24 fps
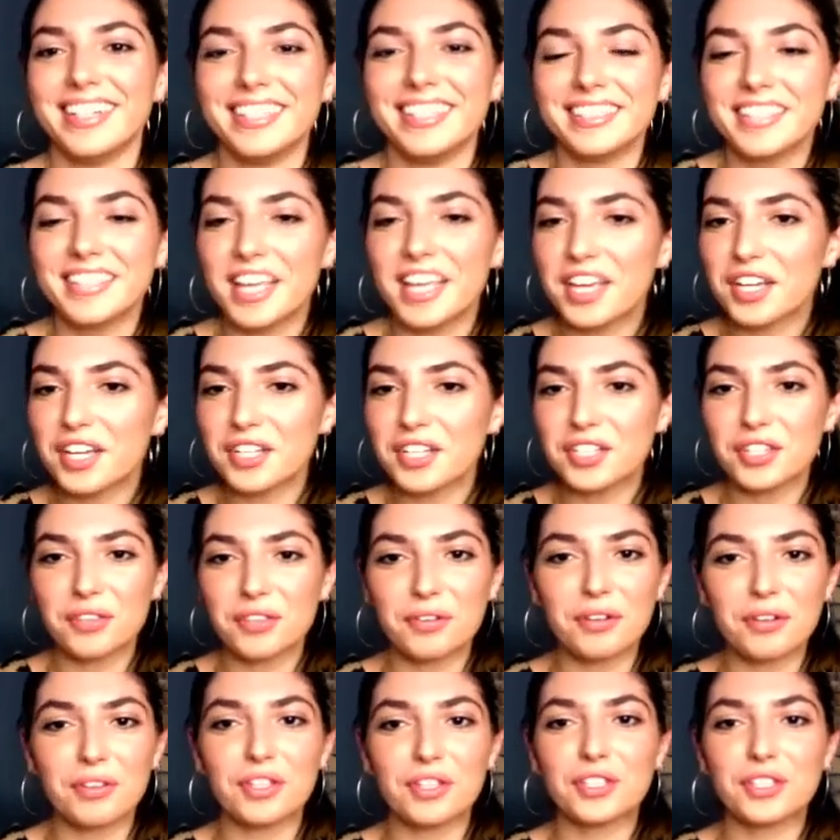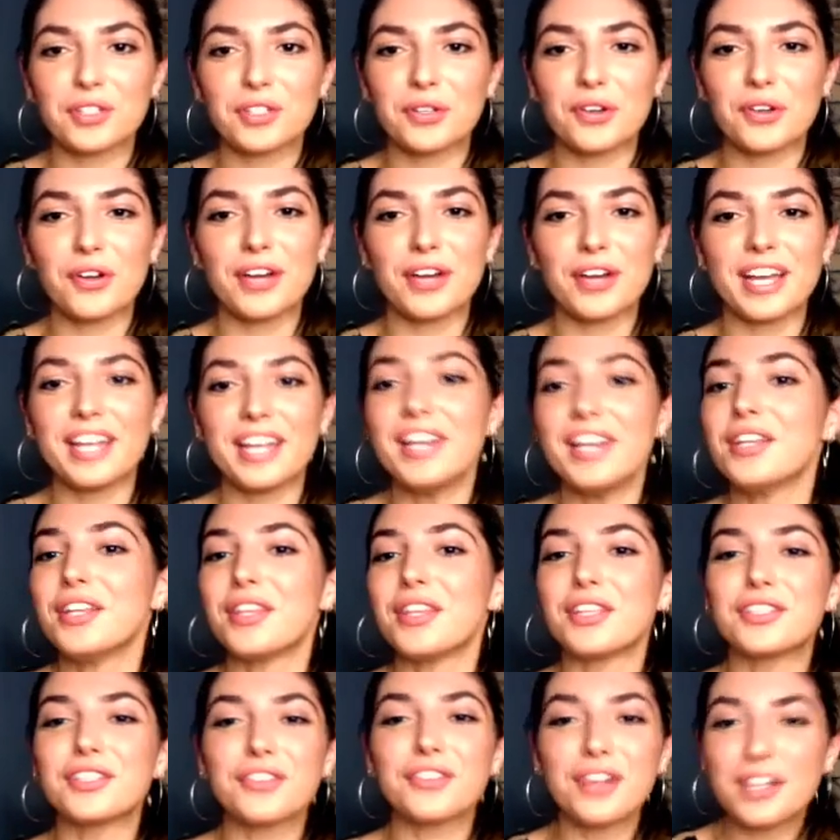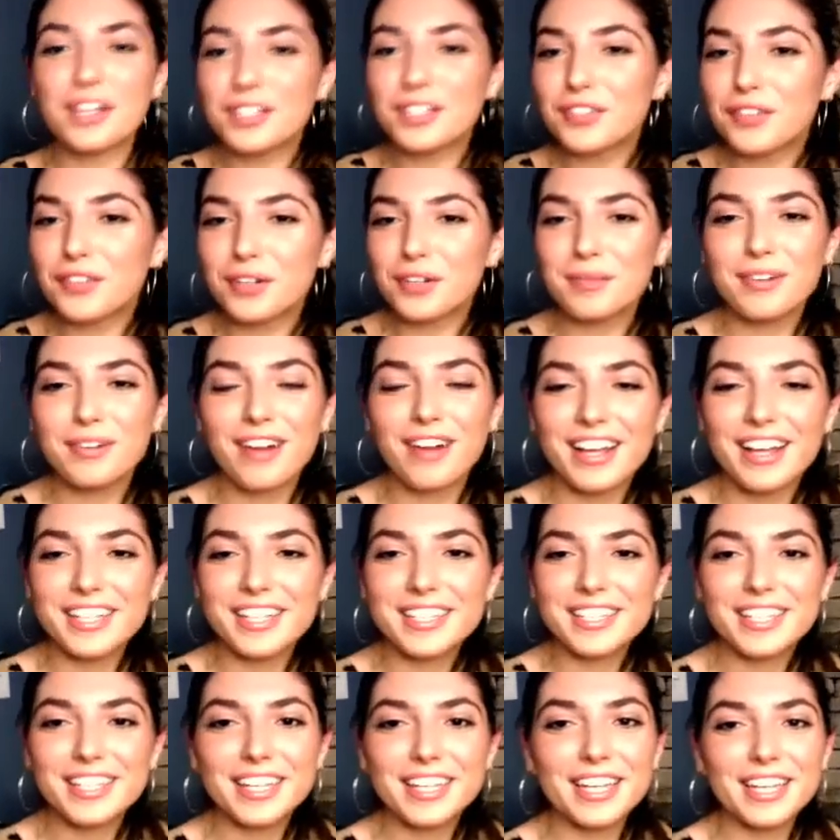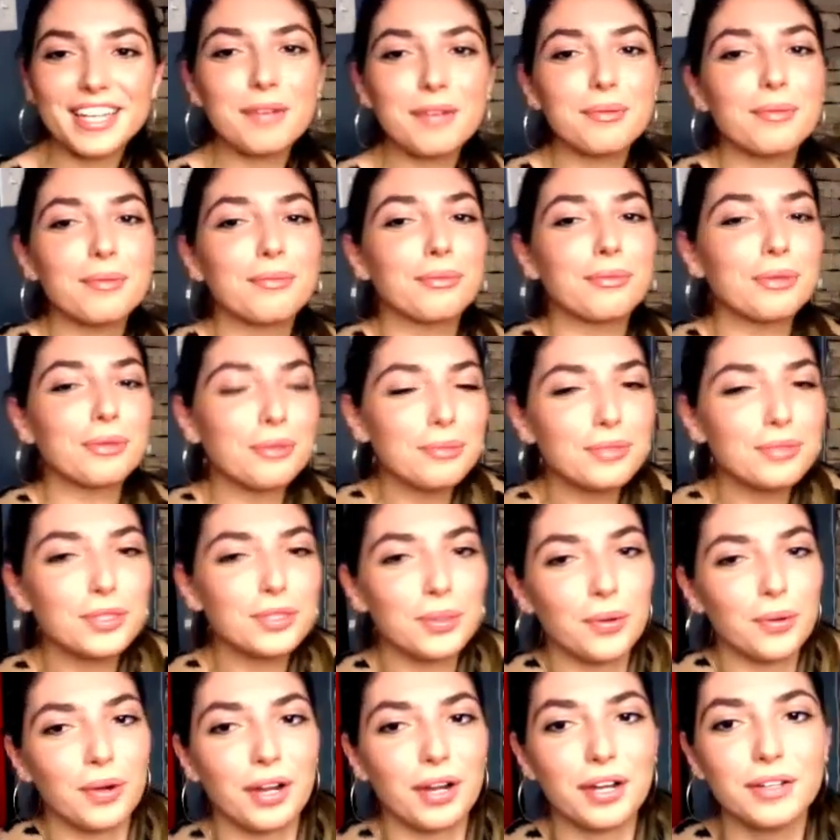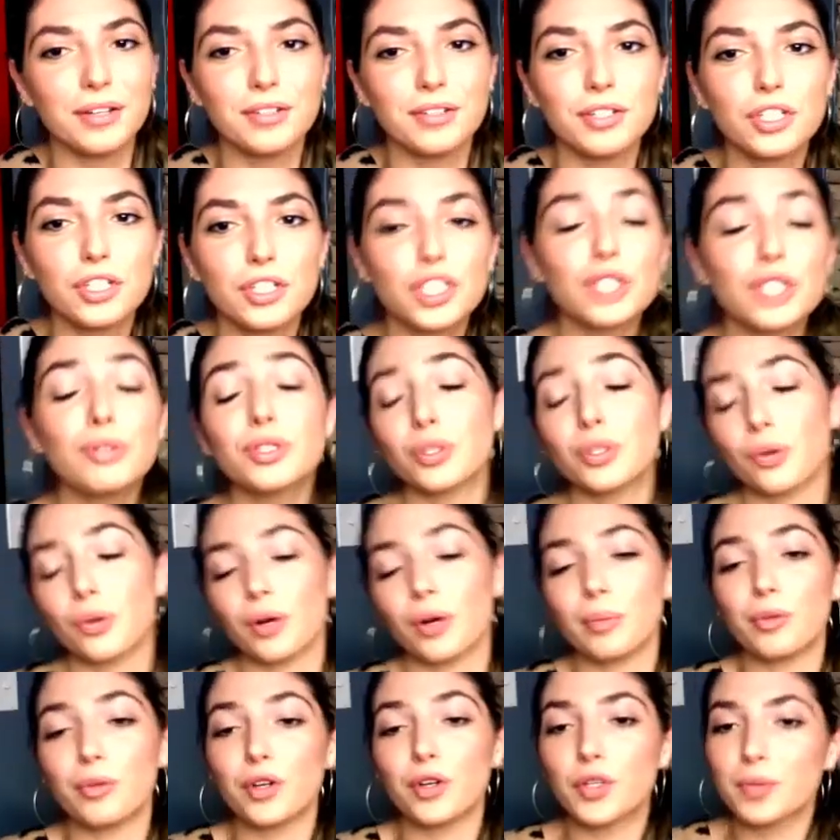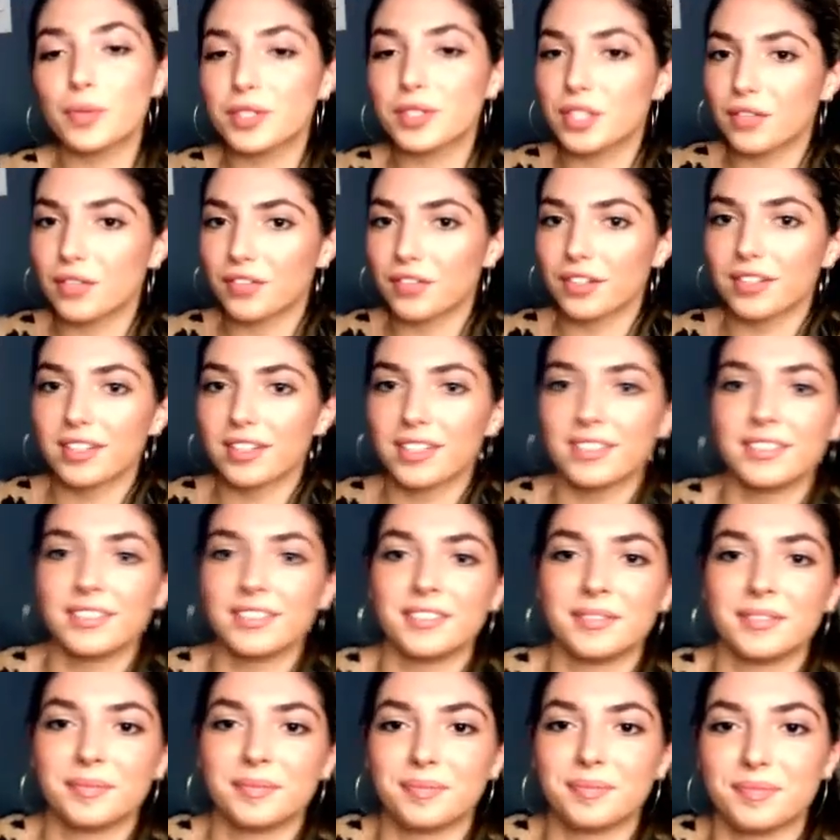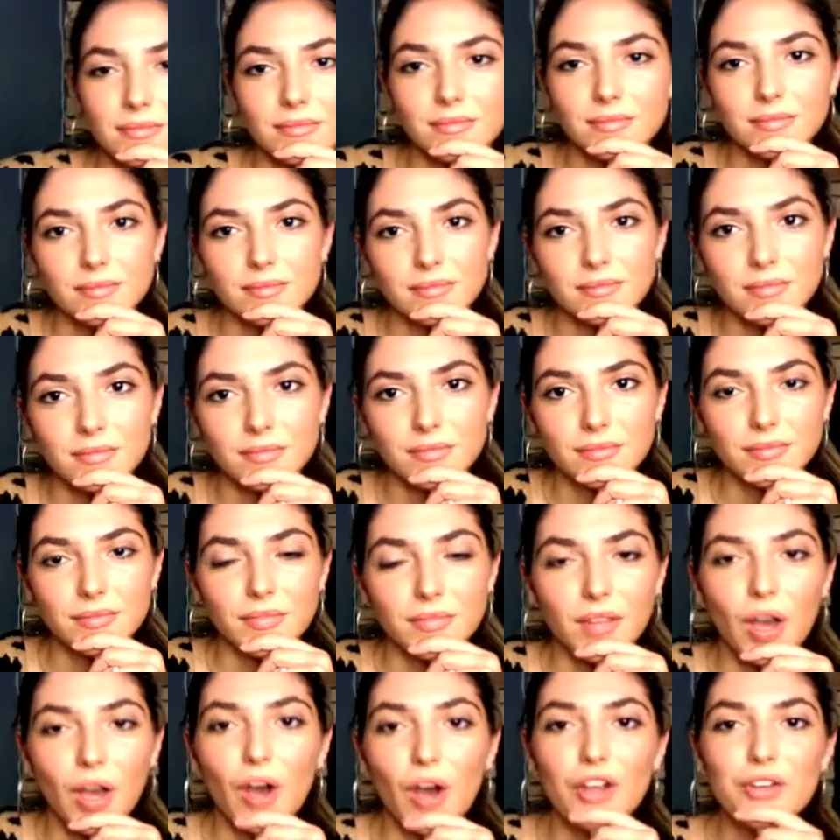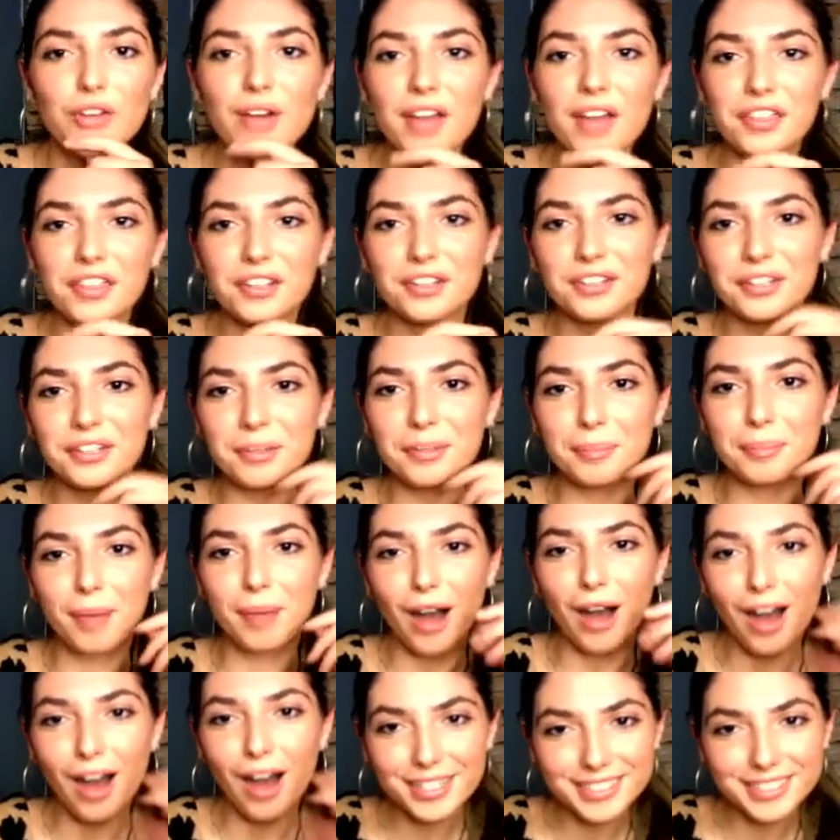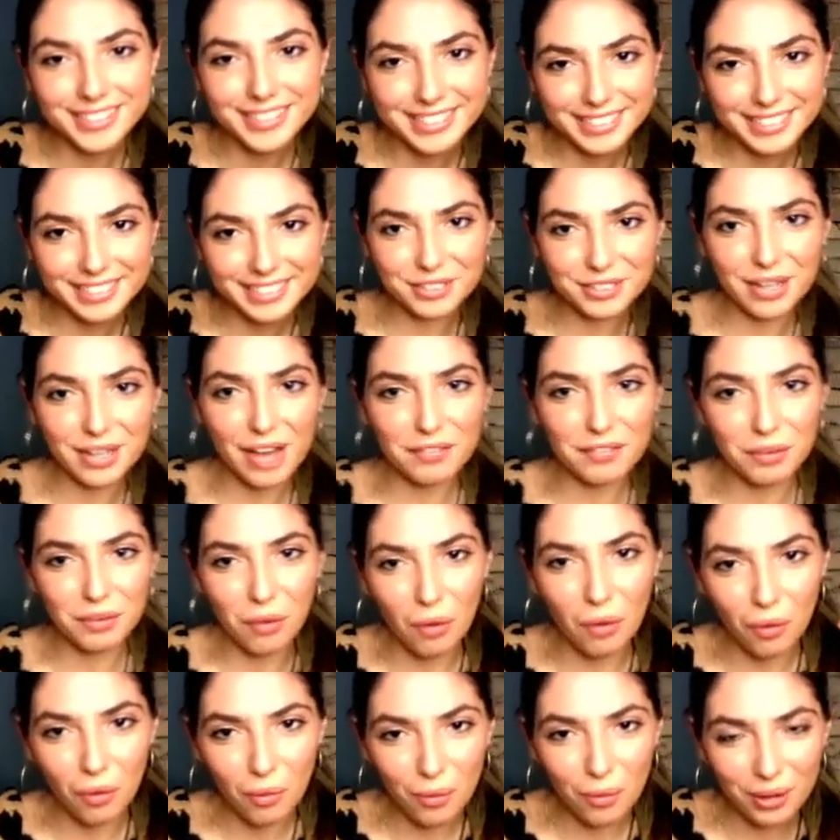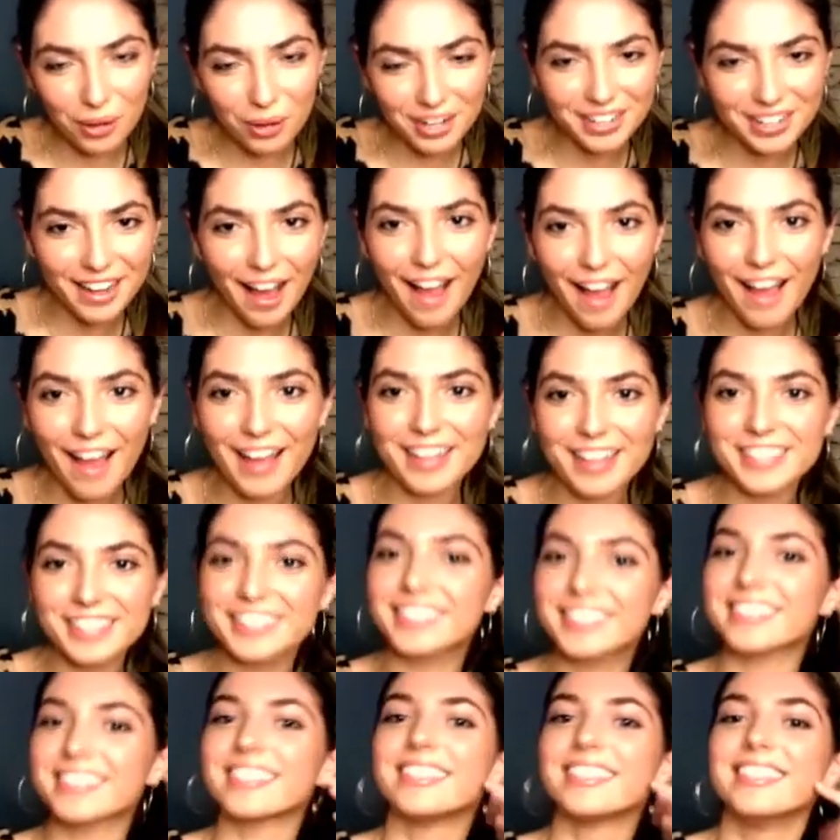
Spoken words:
take us through the Troy, the Transformer Isley room tour, shoe tour more specifically. Oh, you got the clear boxes, you have it all organized.